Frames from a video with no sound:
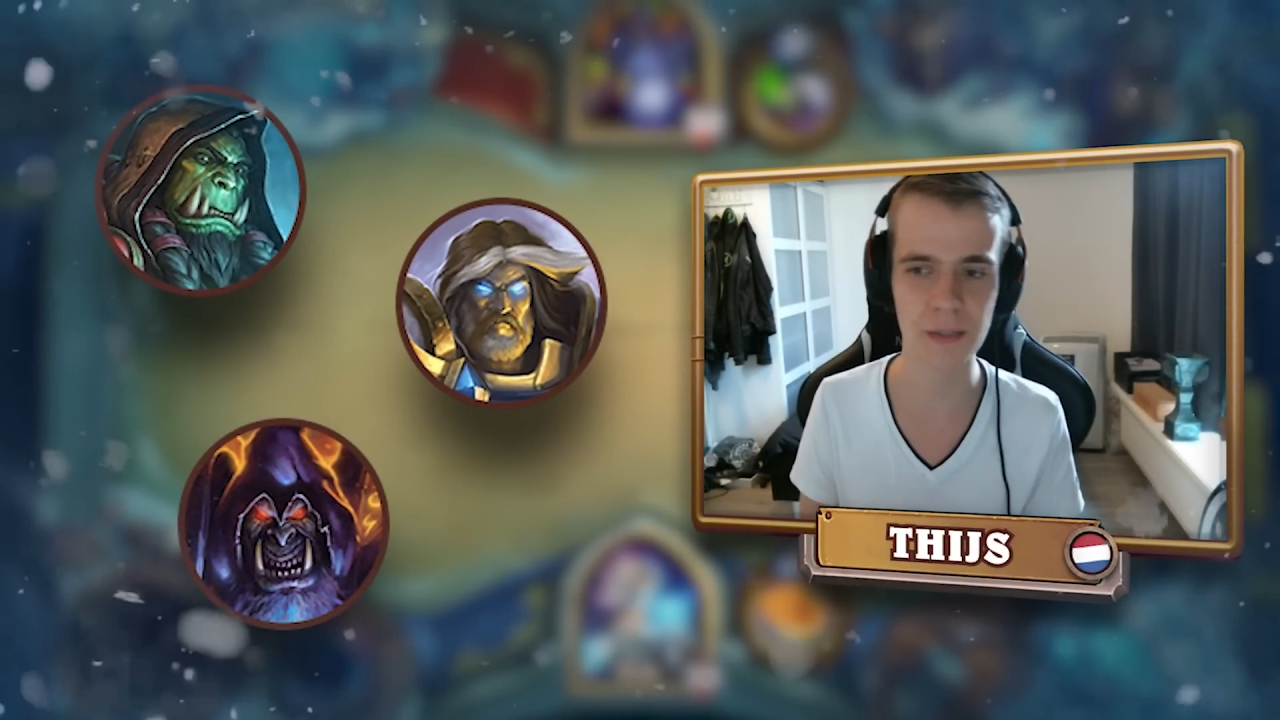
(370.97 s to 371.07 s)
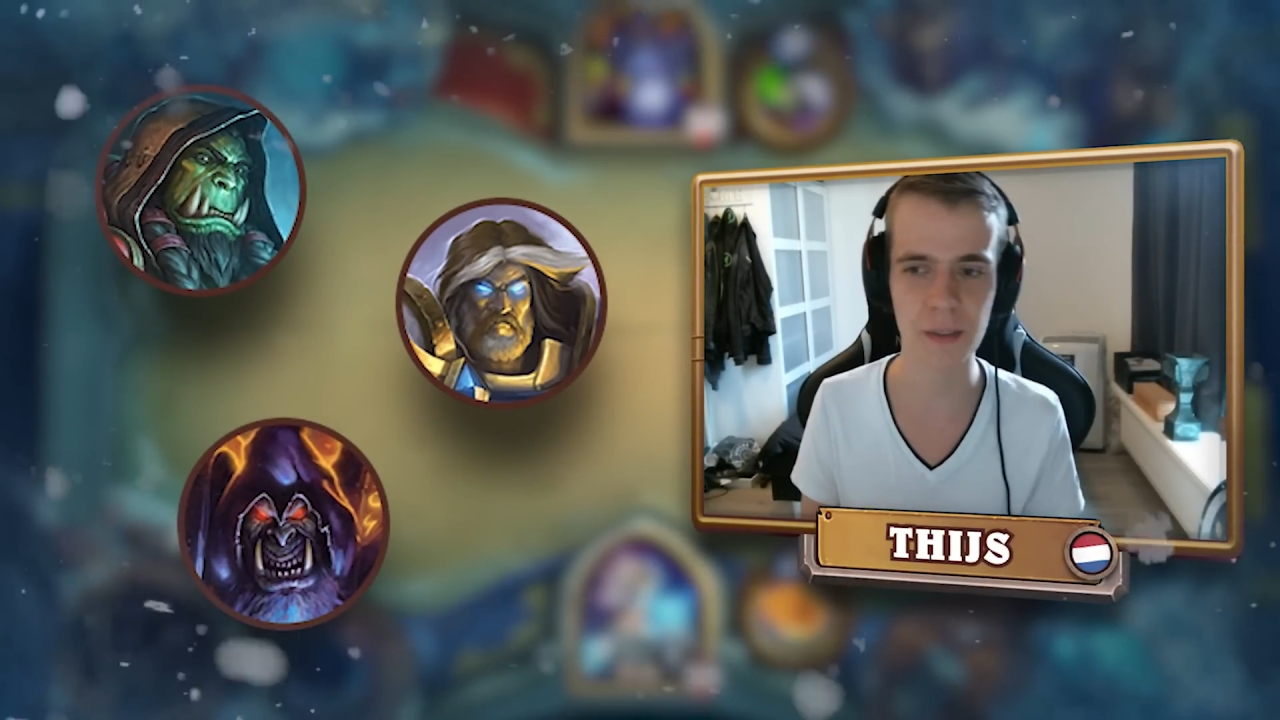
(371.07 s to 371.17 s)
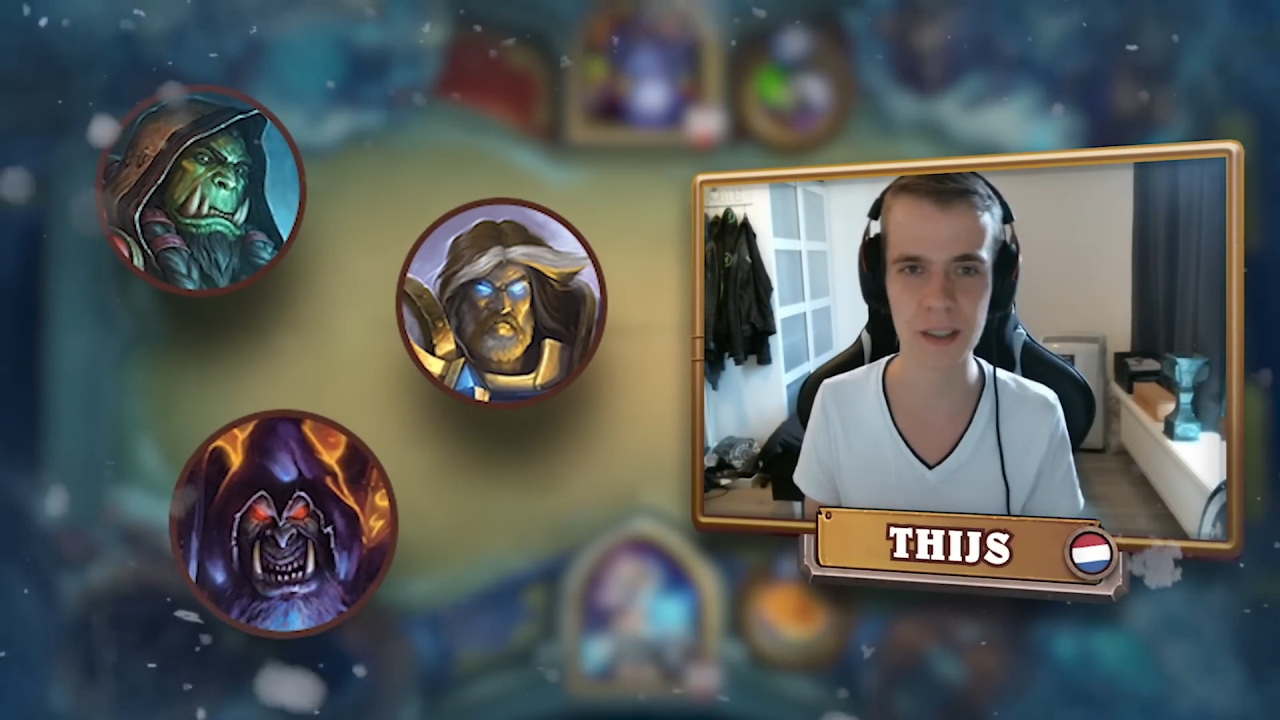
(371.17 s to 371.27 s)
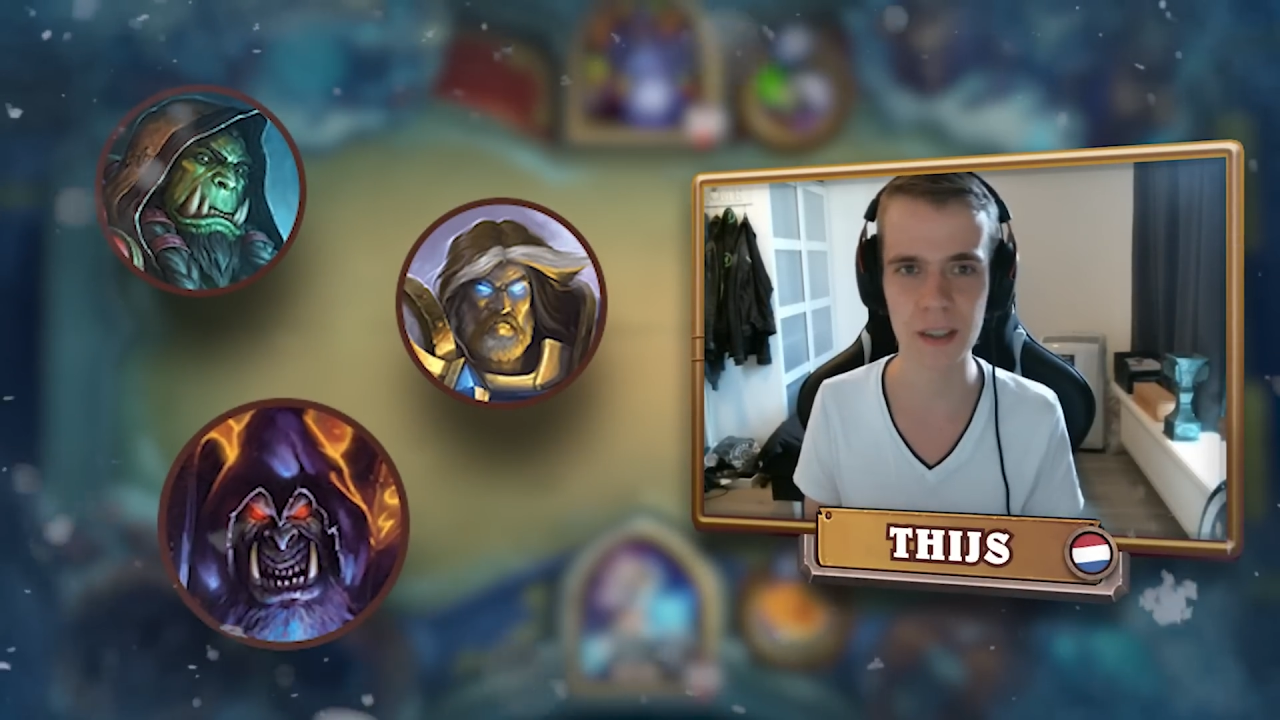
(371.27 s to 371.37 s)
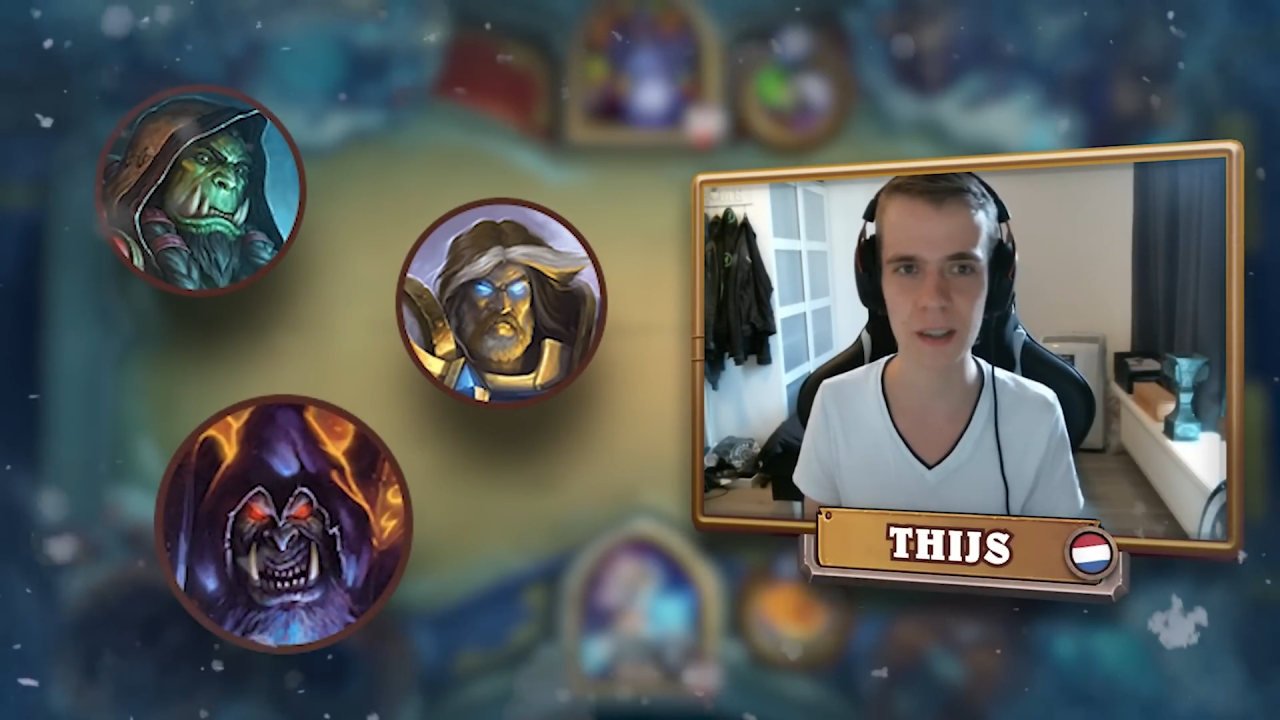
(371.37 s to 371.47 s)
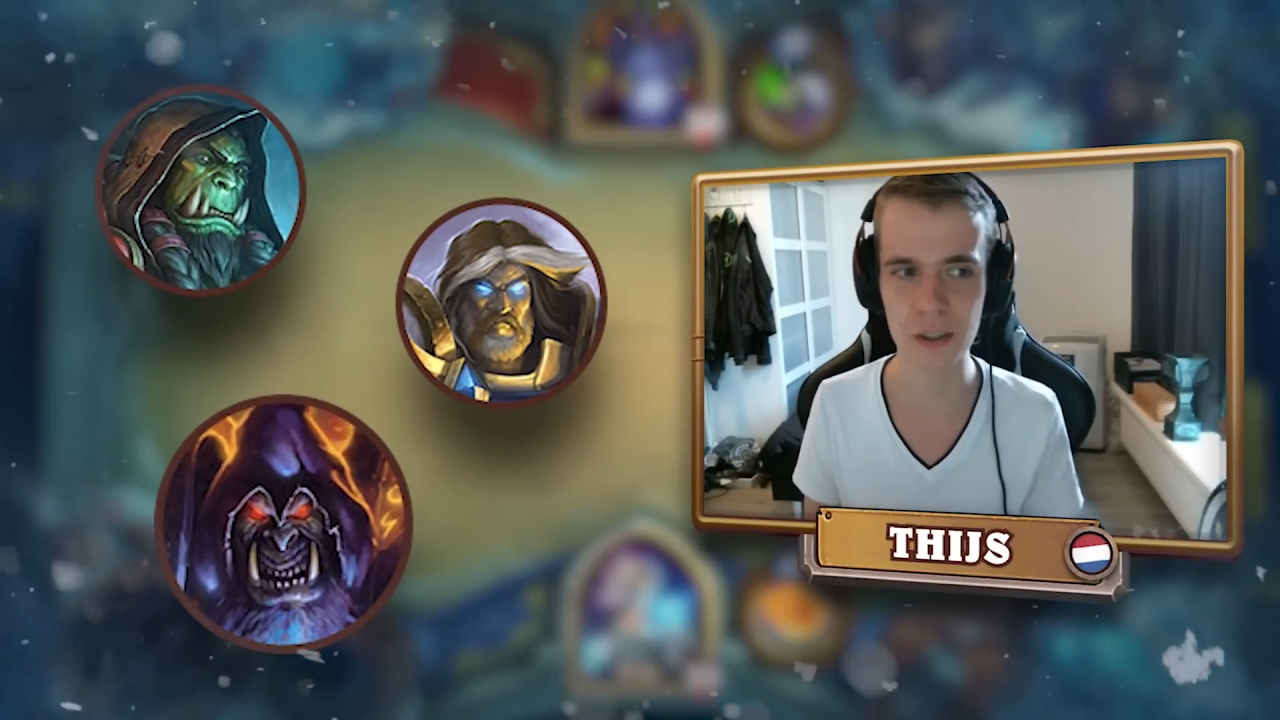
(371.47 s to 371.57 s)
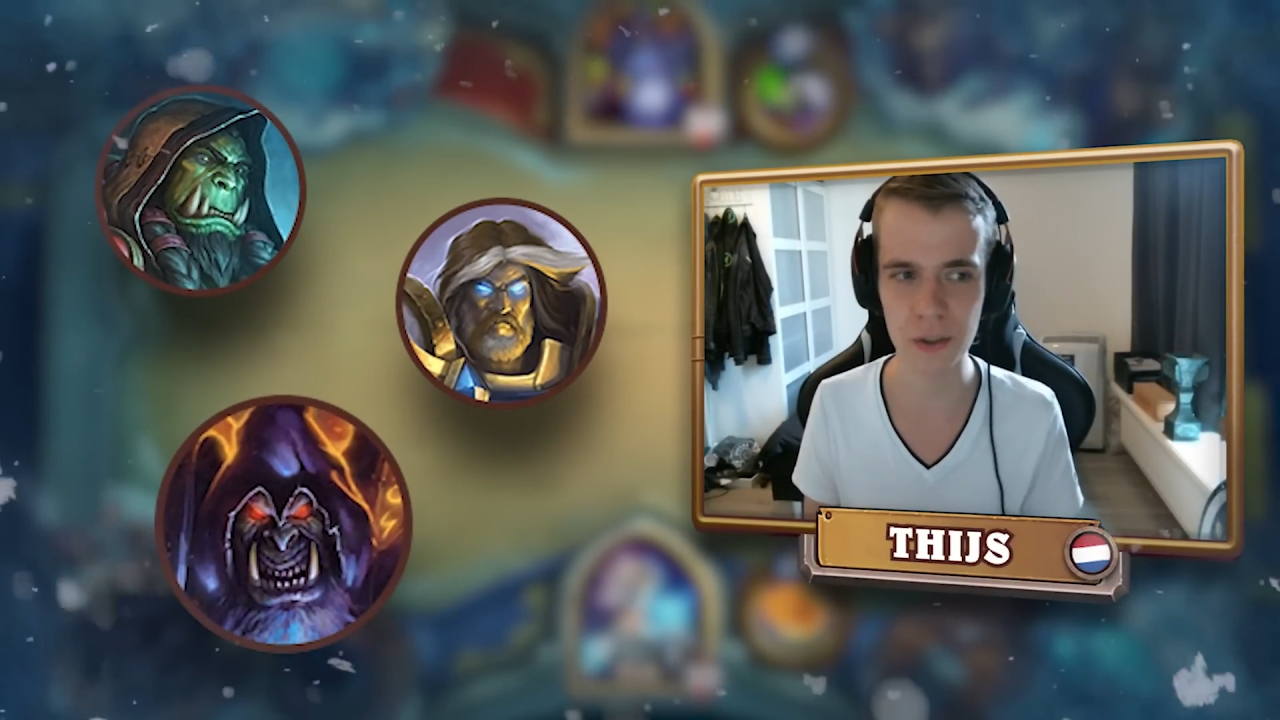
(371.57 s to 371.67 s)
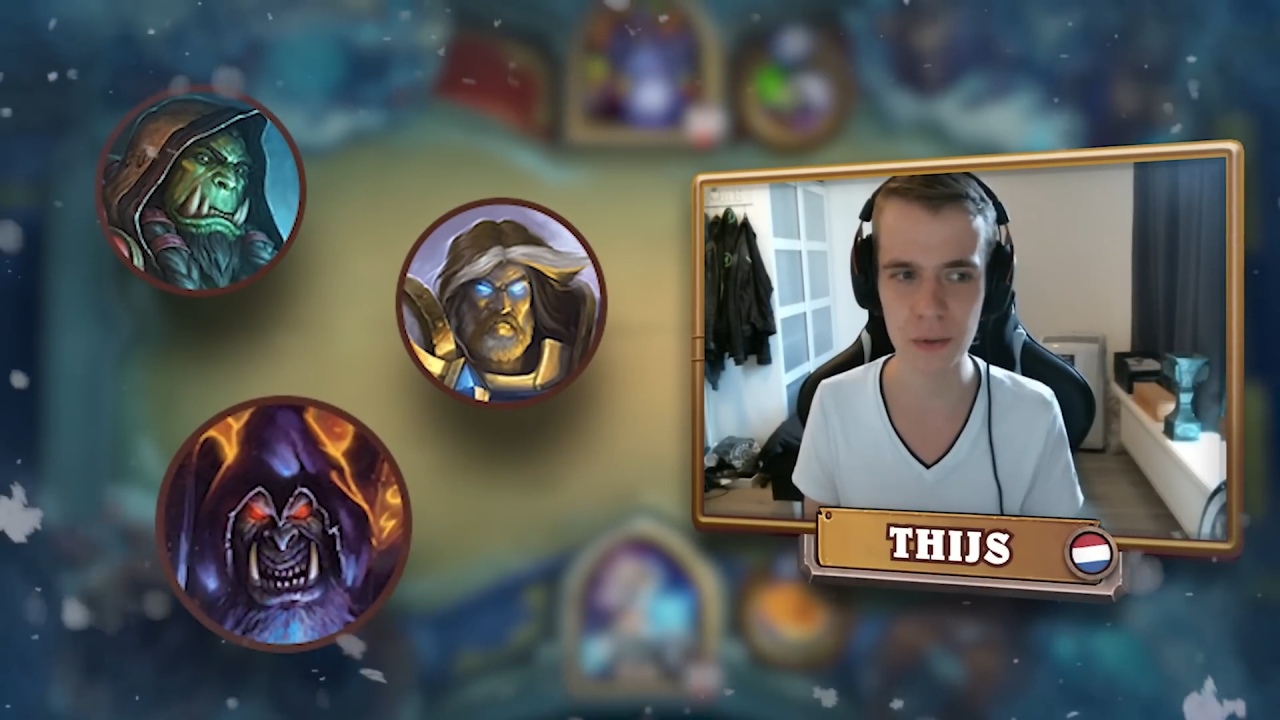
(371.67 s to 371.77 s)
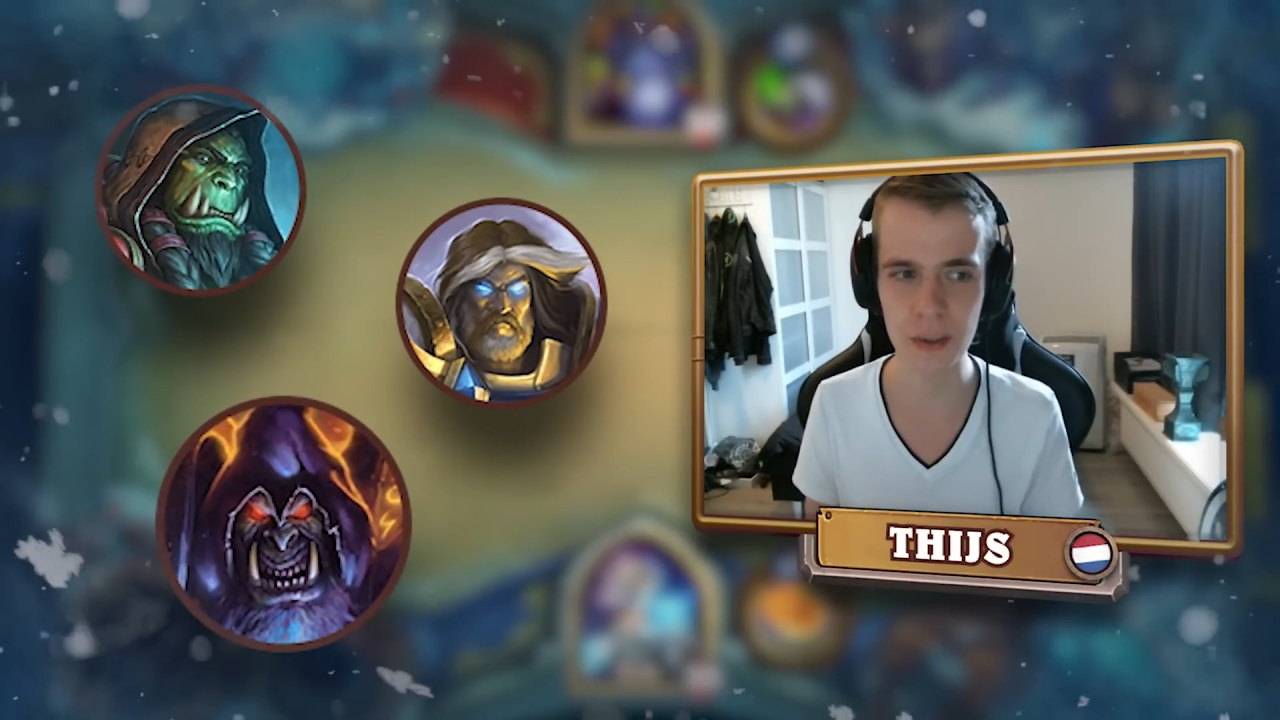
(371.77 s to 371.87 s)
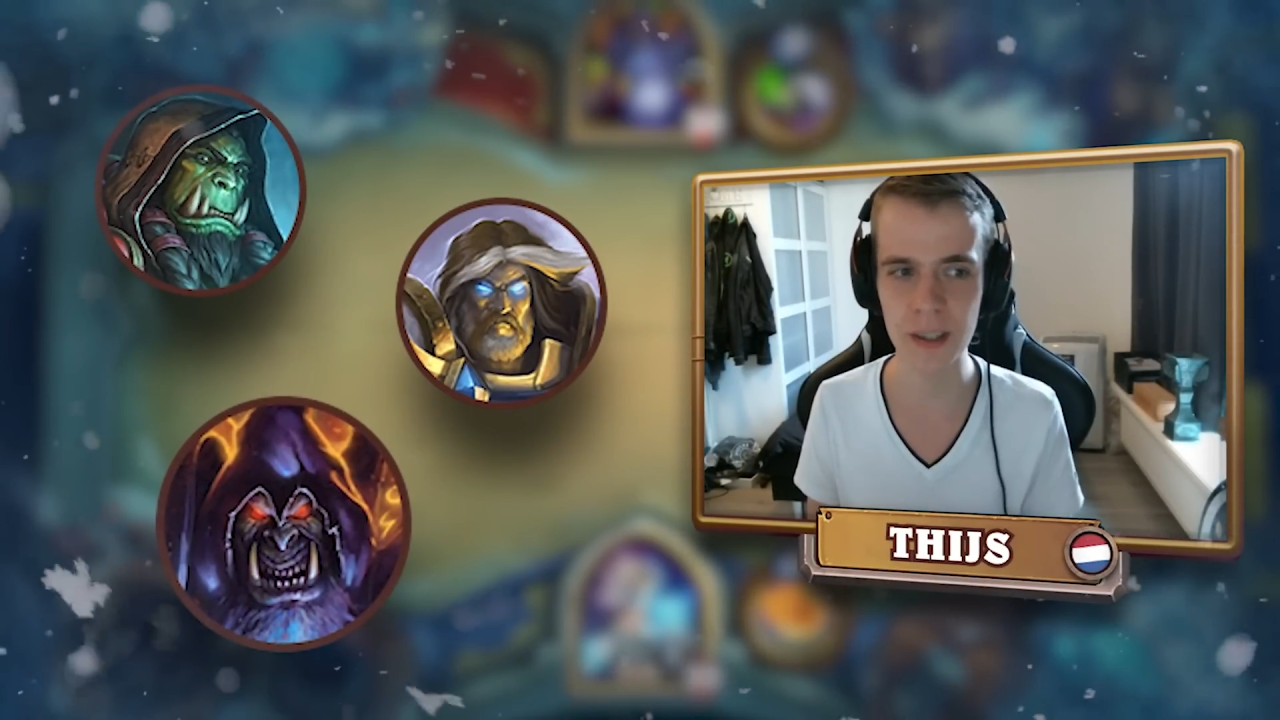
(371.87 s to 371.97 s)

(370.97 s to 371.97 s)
was in a zoo a